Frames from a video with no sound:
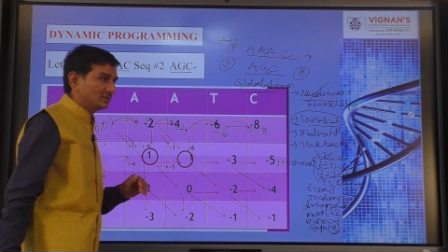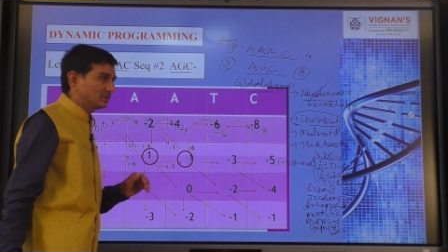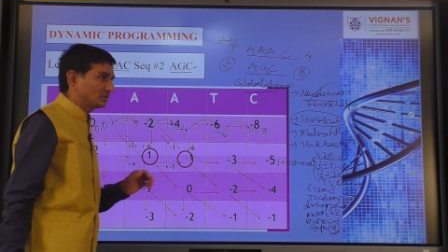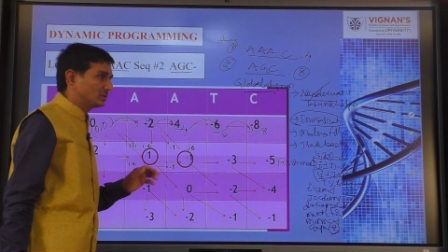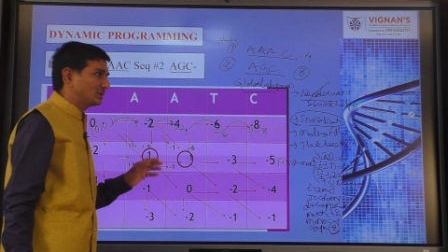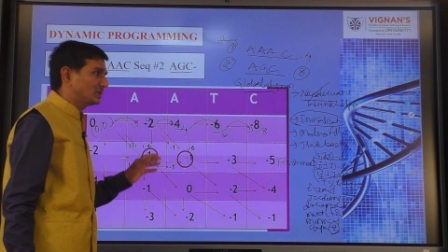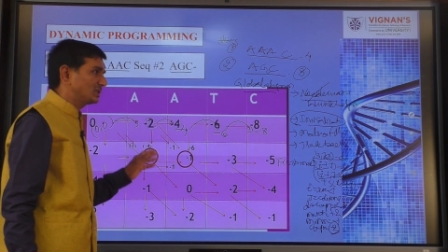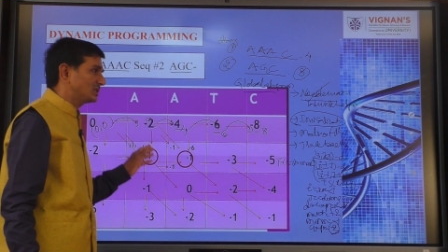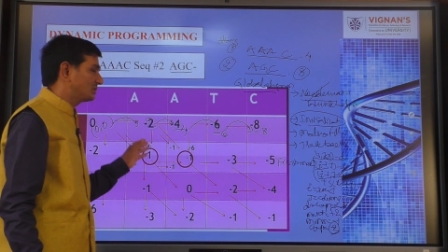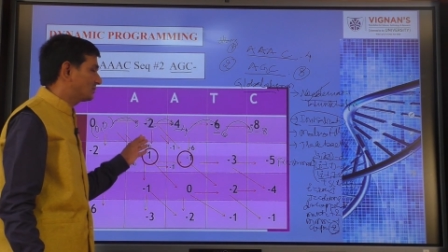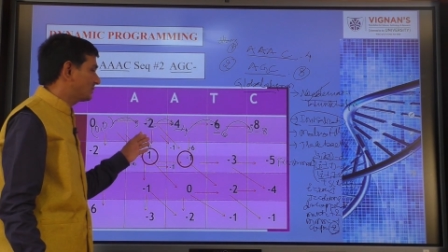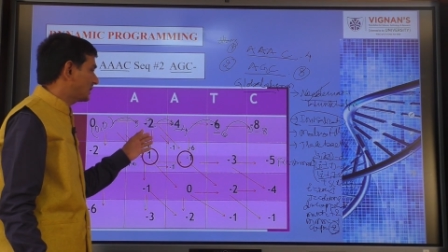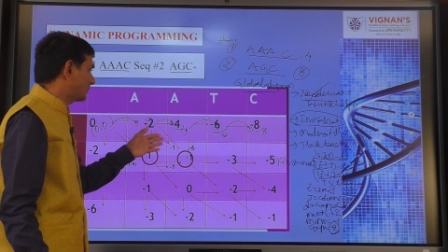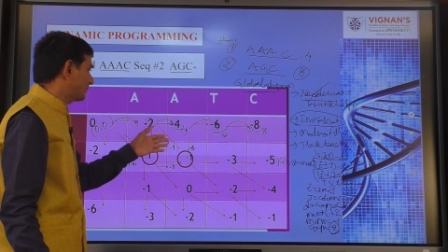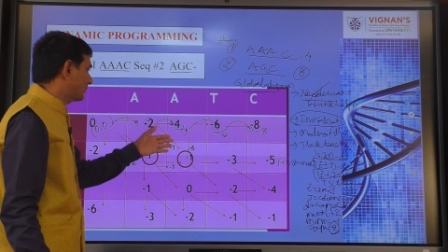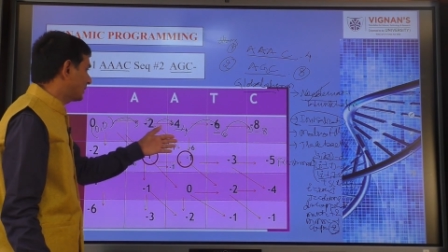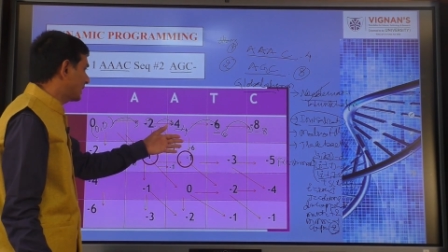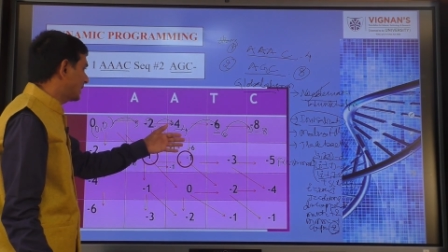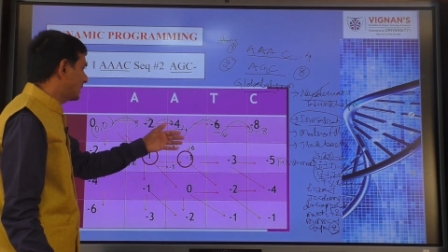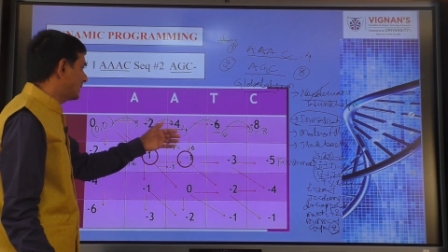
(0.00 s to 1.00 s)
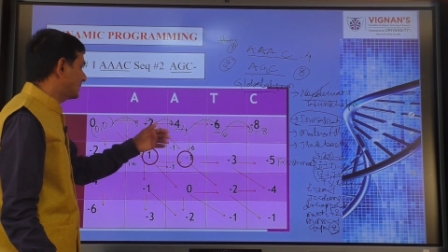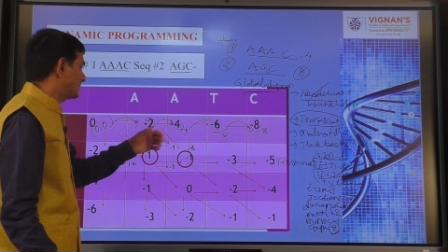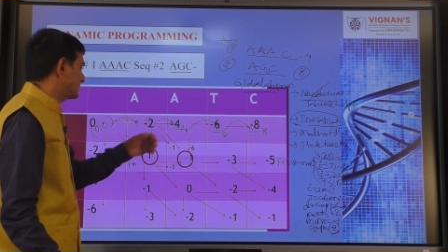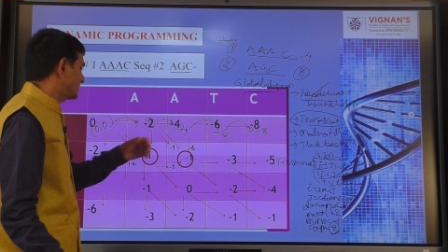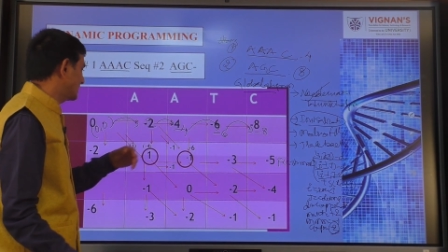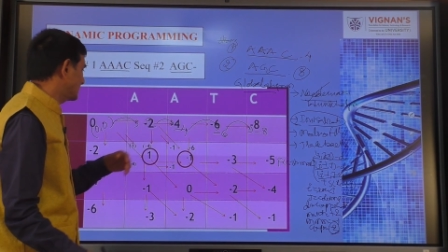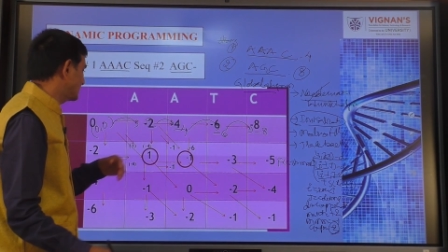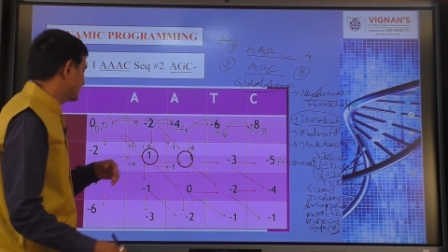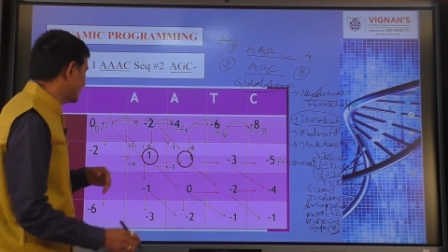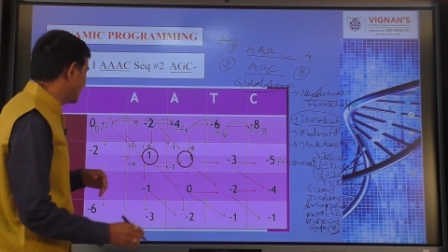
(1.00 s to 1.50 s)
So, this is what we call it as
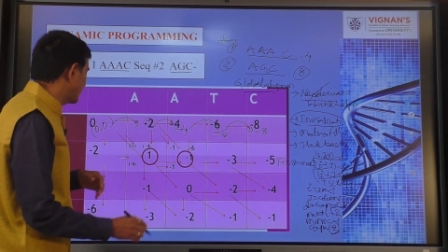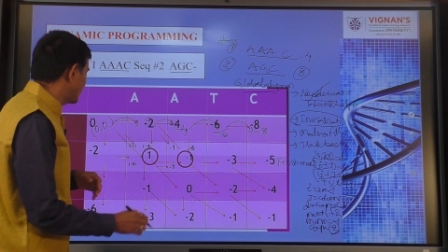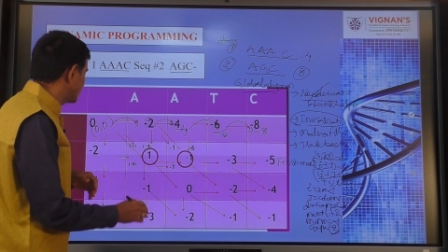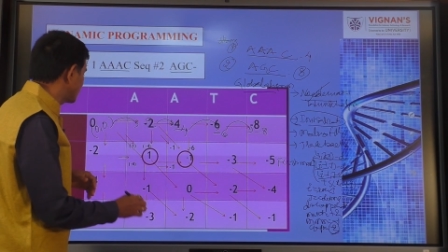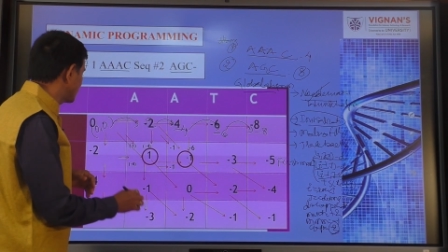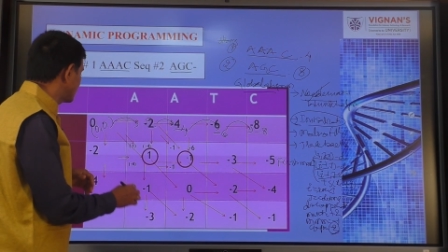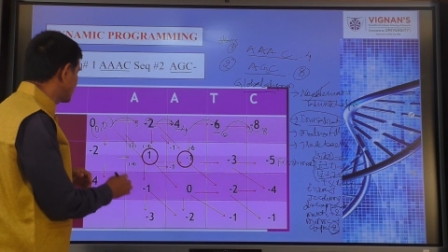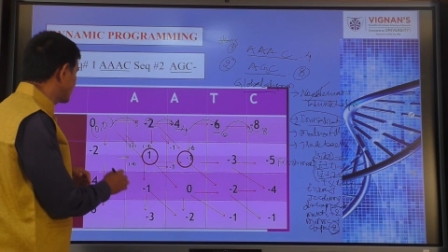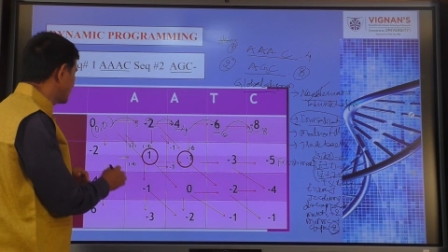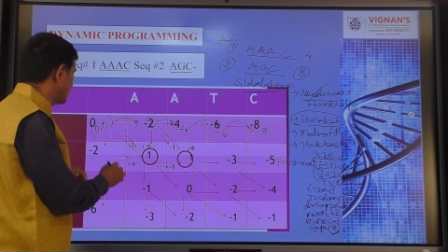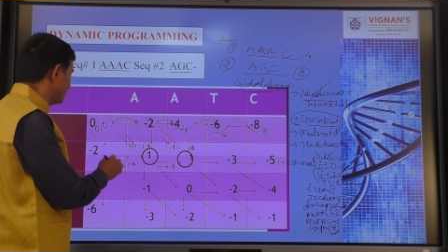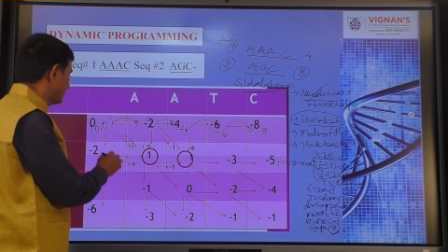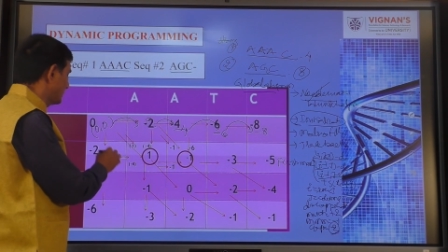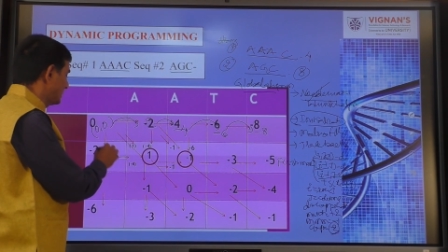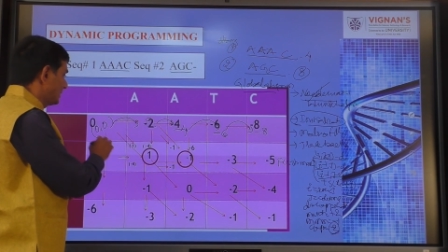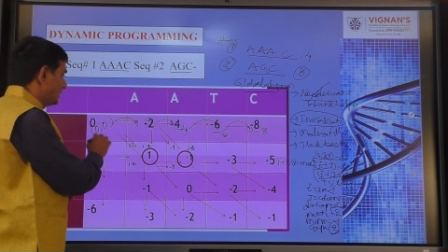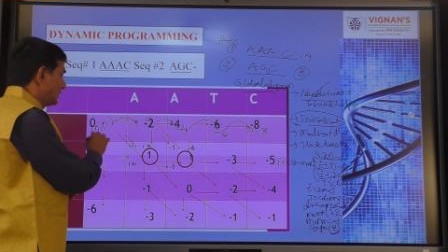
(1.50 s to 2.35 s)
initialization step.